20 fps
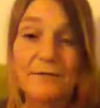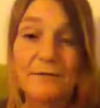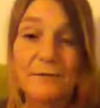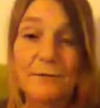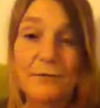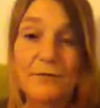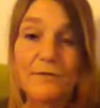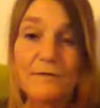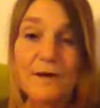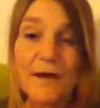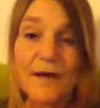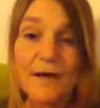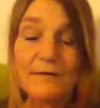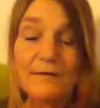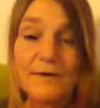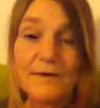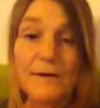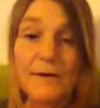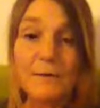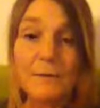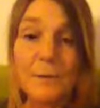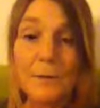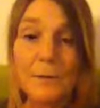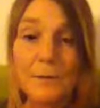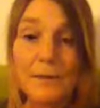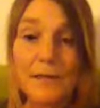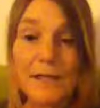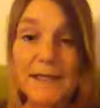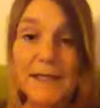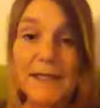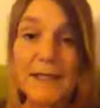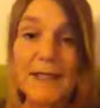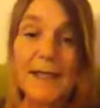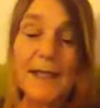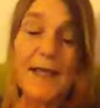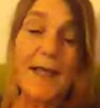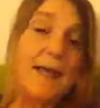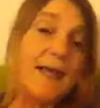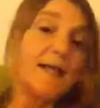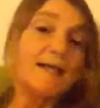or 5 in the morning,
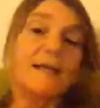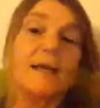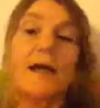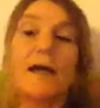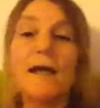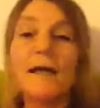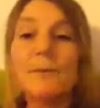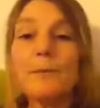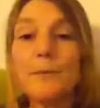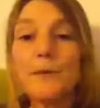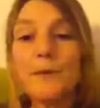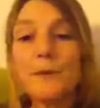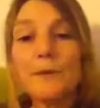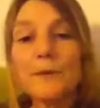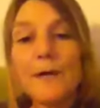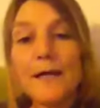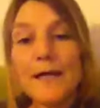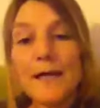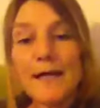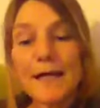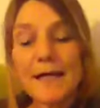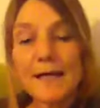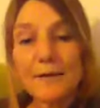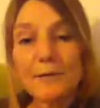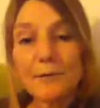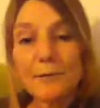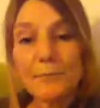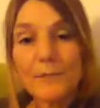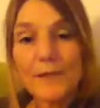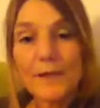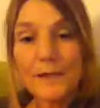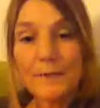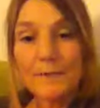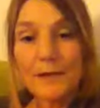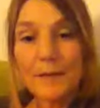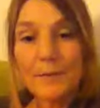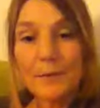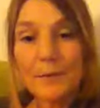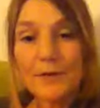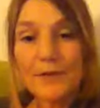had a hypo, it could be that
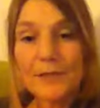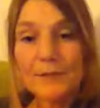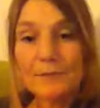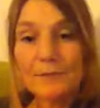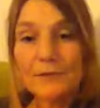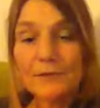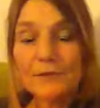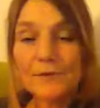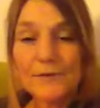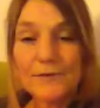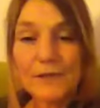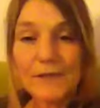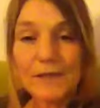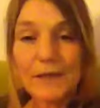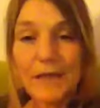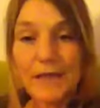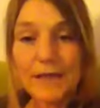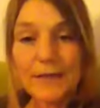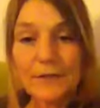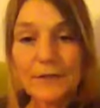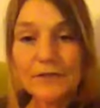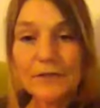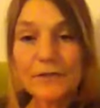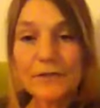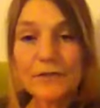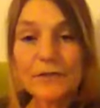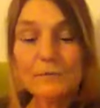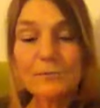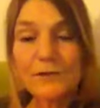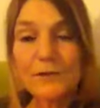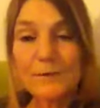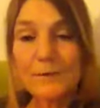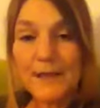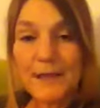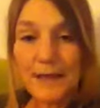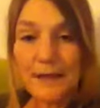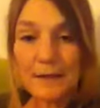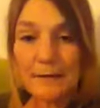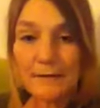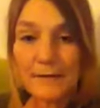my body produced glycogen to bring
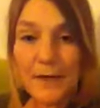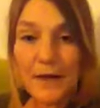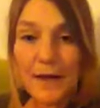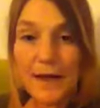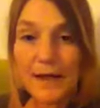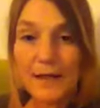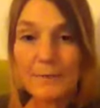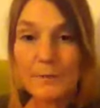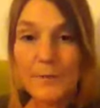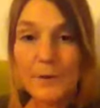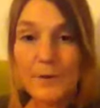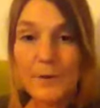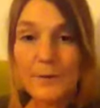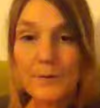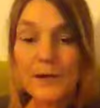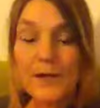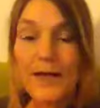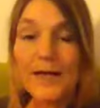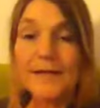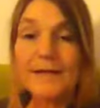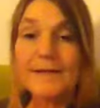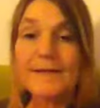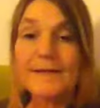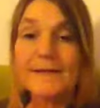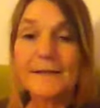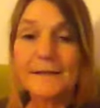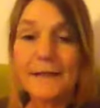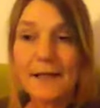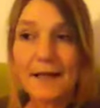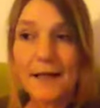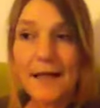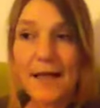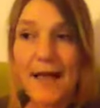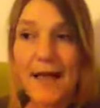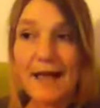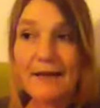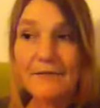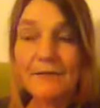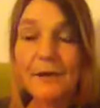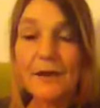me out of the hypo, and I
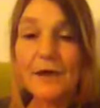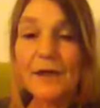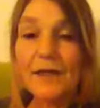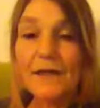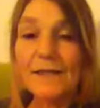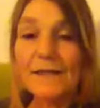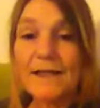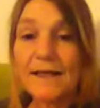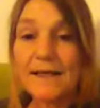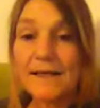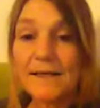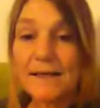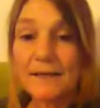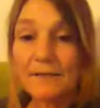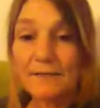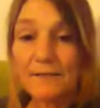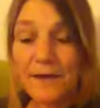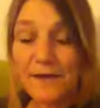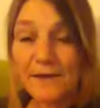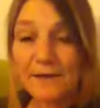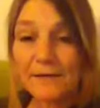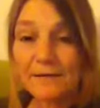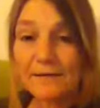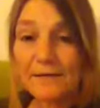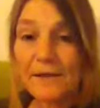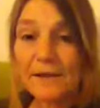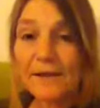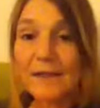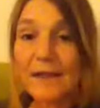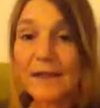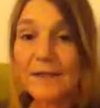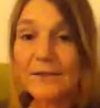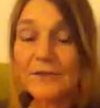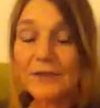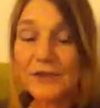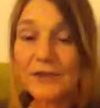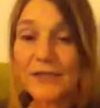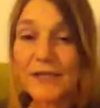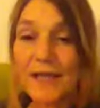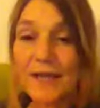have heard that the effects of the
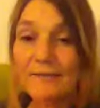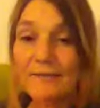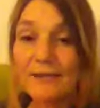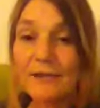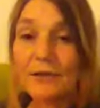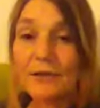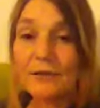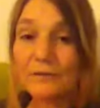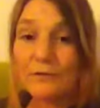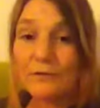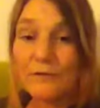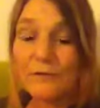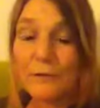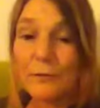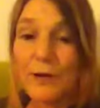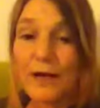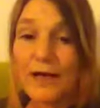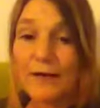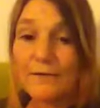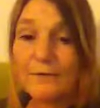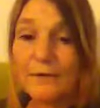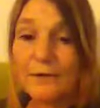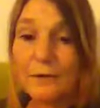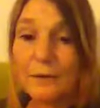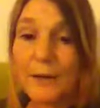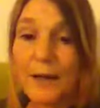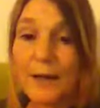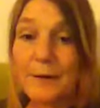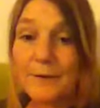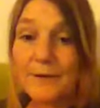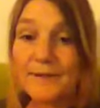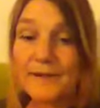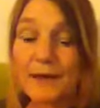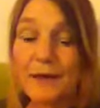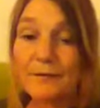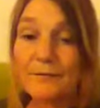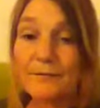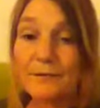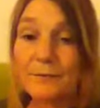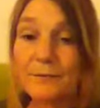glycogen carry on for quite a few hours
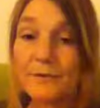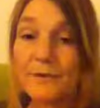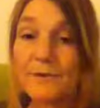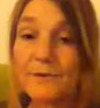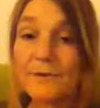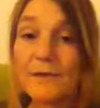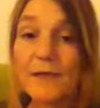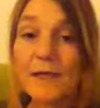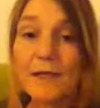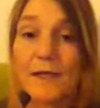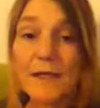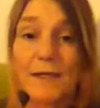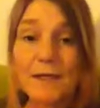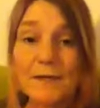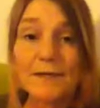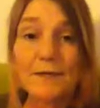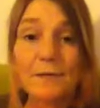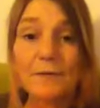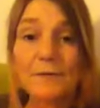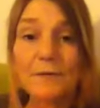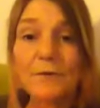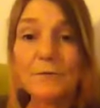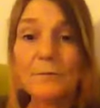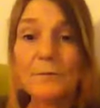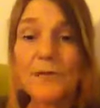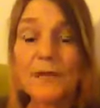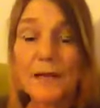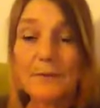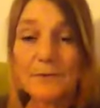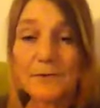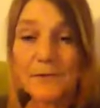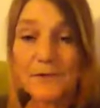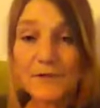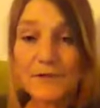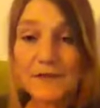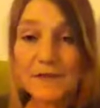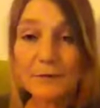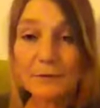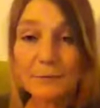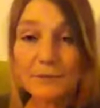afterwards. So it could be I'm just
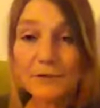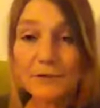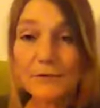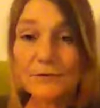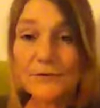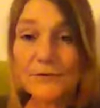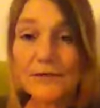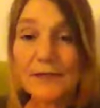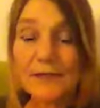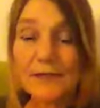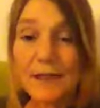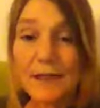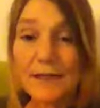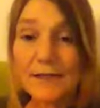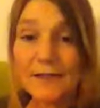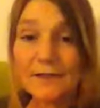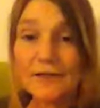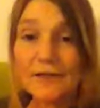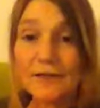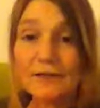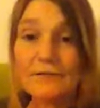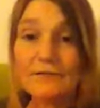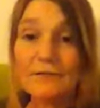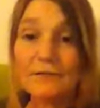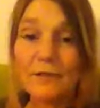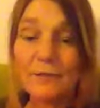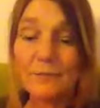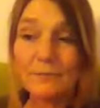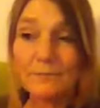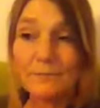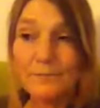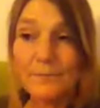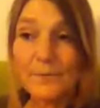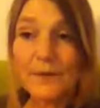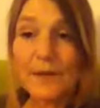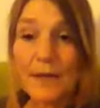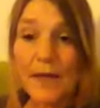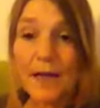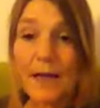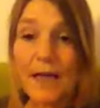still producing glycogen from
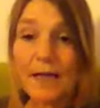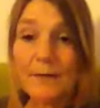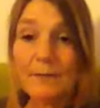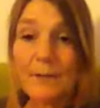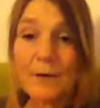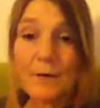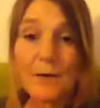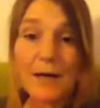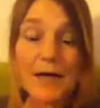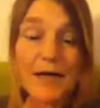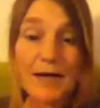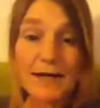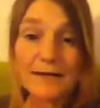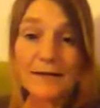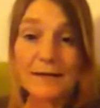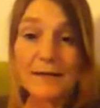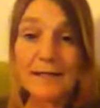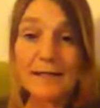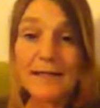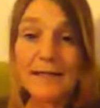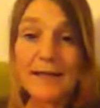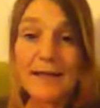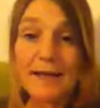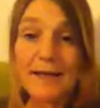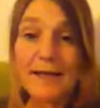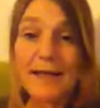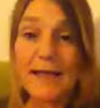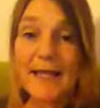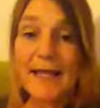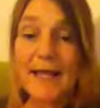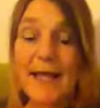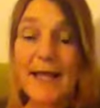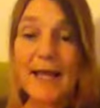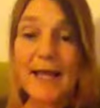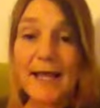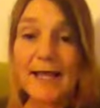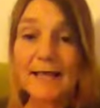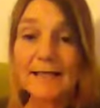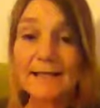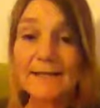a hypo I had earlier,
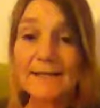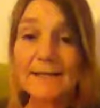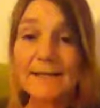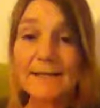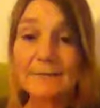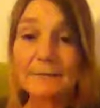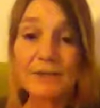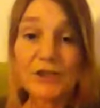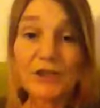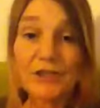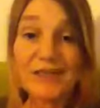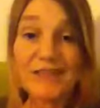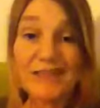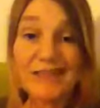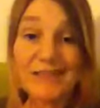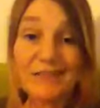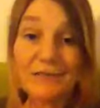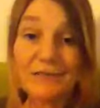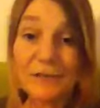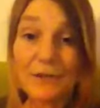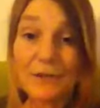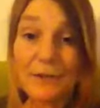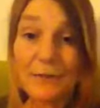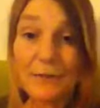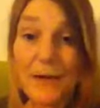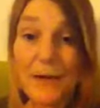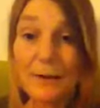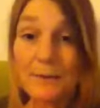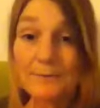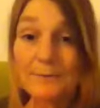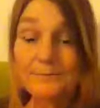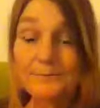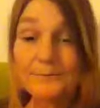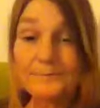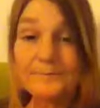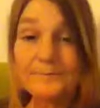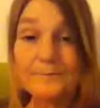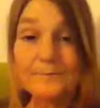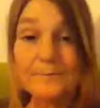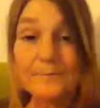and which I didn't even know about,
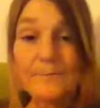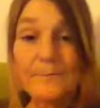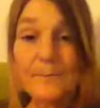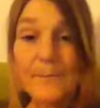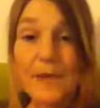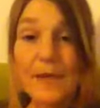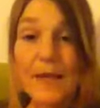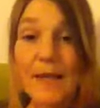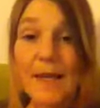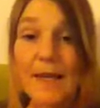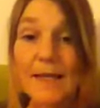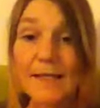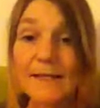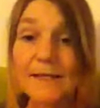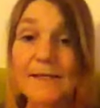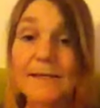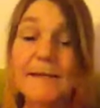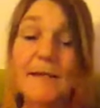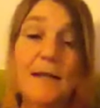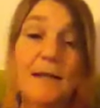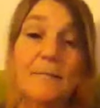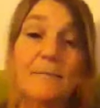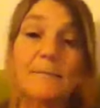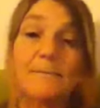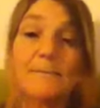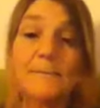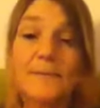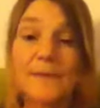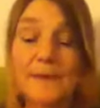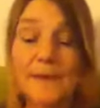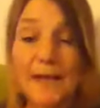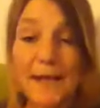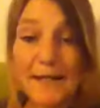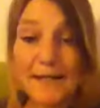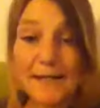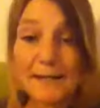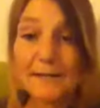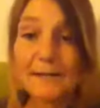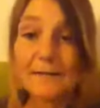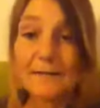and
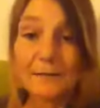that's